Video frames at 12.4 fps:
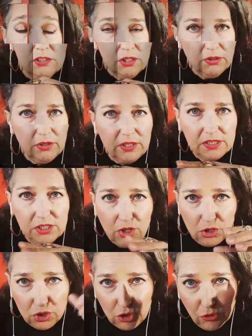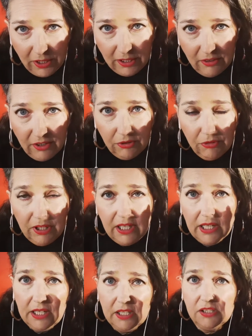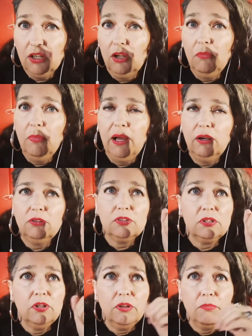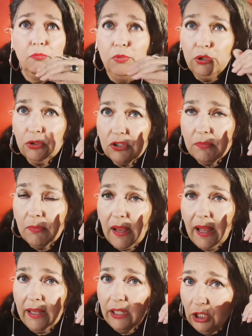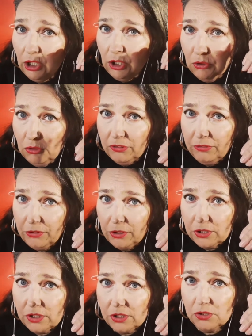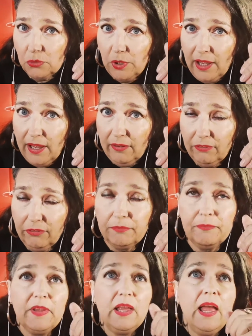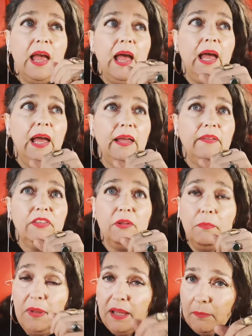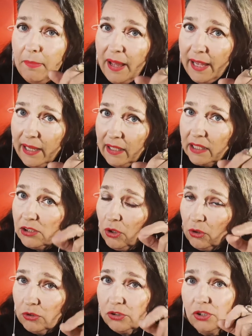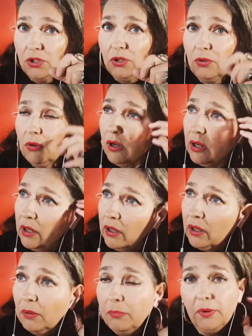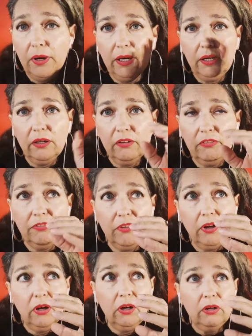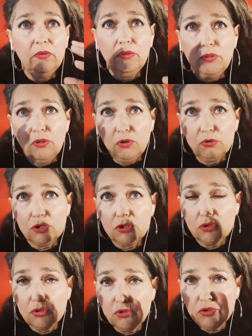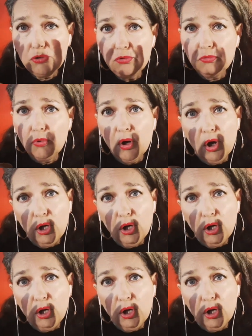So this string theory is about the multiplied universes we have. And the Big Bang is also a part of those two